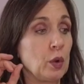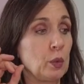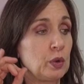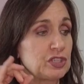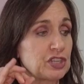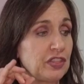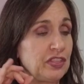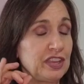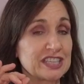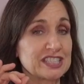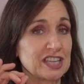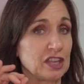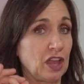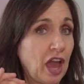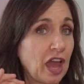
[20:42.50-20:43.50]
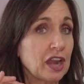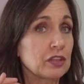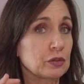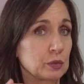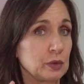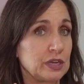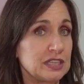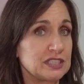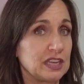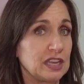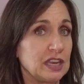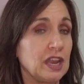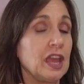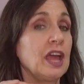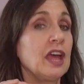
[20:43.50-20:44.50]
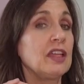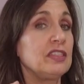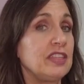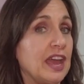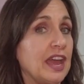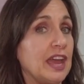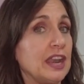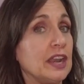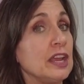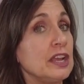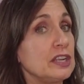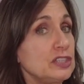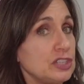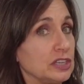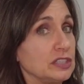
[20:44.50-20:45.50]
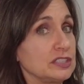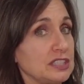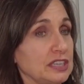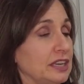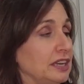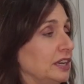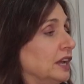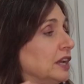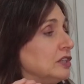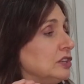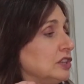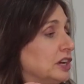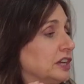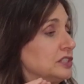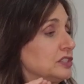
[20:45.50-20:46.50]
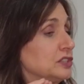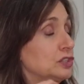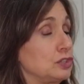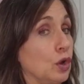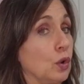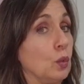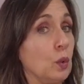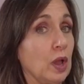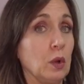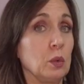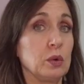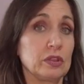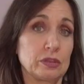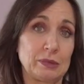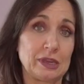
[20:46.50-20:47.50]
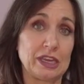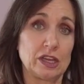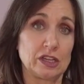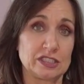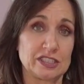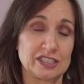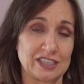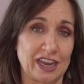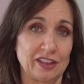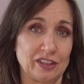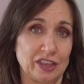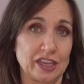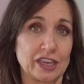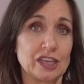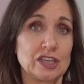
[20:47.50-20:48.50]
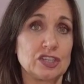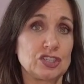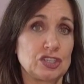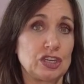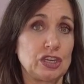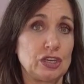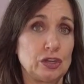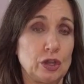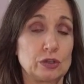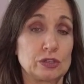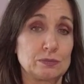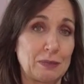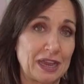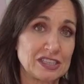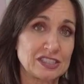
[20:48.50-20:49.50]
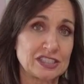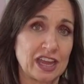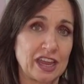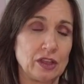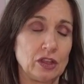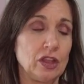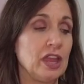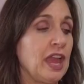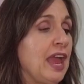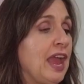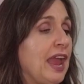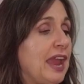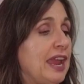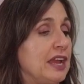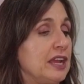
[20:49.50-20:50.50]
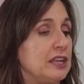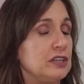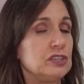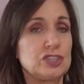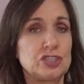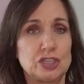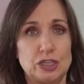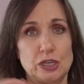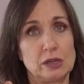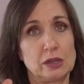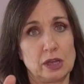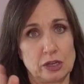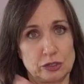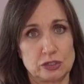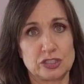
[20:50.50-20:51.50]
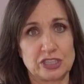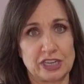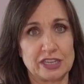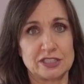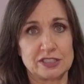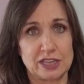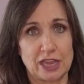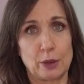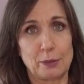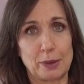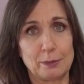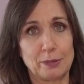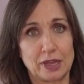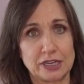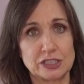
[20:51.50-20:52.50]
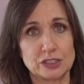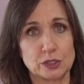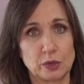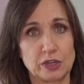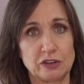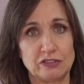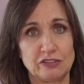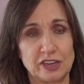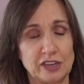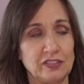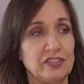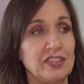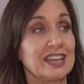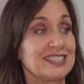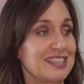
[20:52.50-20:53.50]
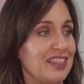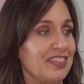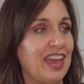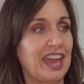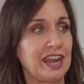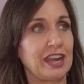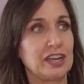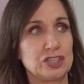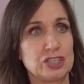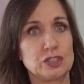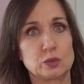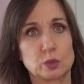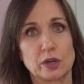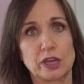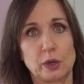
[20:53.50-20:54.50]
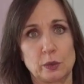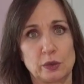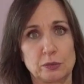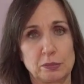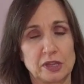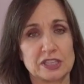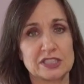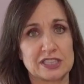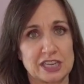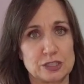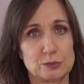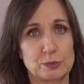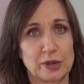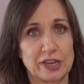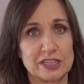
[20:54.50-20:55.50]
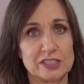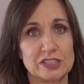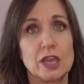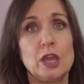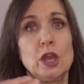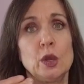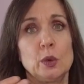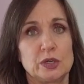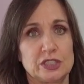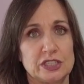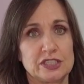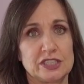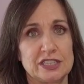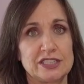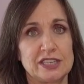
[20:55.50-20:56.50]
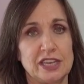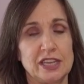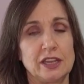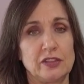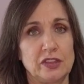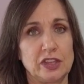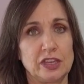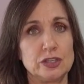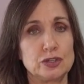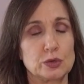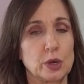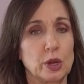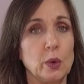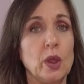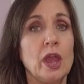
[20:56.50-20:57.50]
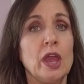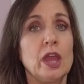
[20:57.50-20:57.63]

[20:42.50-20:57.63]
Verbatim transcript: which I think is a lot of the reason that Chelsea does so well with me on styling. She knows my style and she understands how my body's going to fit in things. That and she's working with plus size brands, which, as I said in the intro,